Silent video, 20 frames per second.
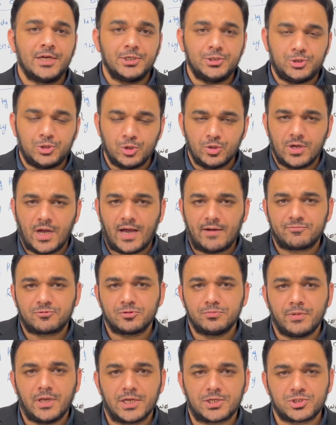You have
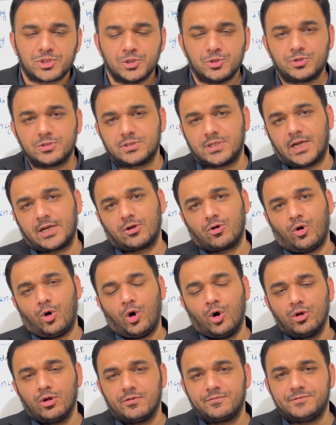to make sure that
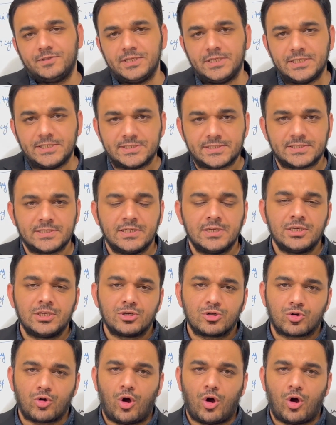all of these